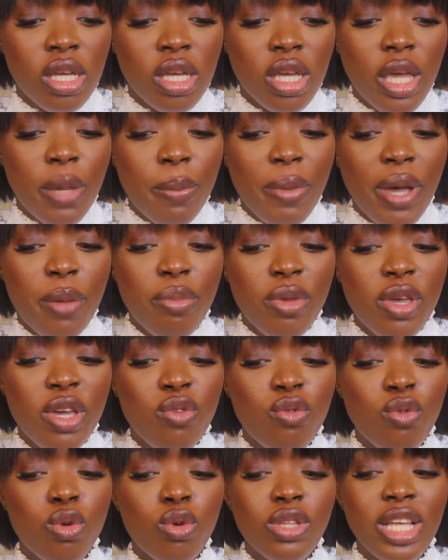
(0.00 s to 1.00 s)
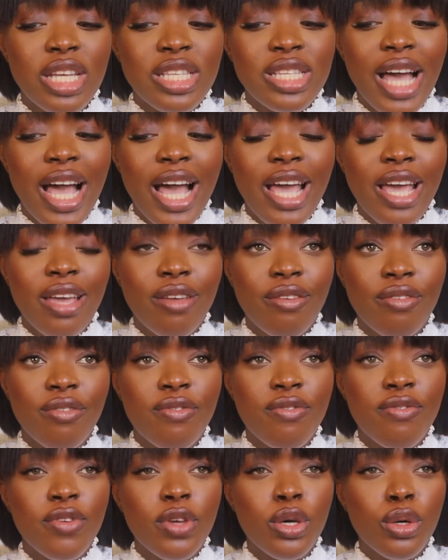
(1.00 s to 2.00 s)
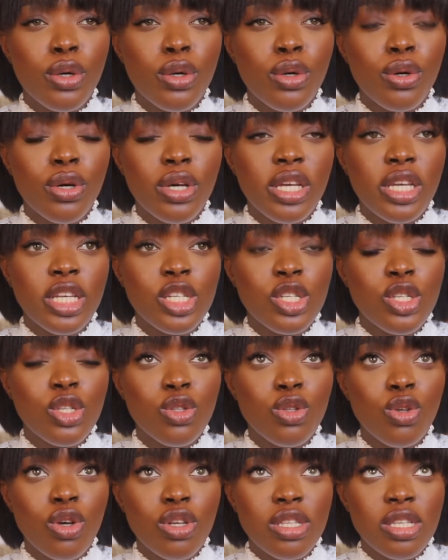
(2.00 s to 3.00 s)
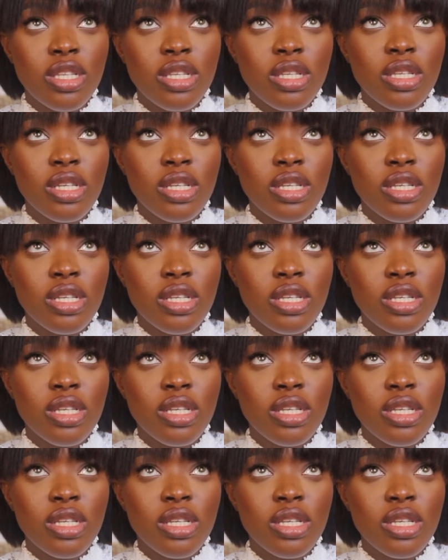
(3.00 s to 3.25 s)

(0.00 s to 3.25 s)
it might be a role that I feel is not